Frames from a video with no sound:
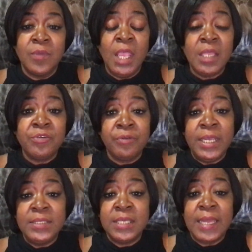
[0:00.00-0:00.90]
And the
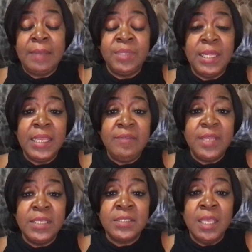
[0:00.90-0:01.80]
reason I believe
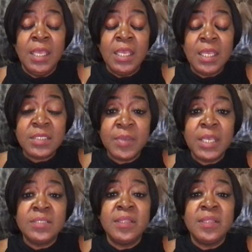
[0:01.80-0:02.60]
this is because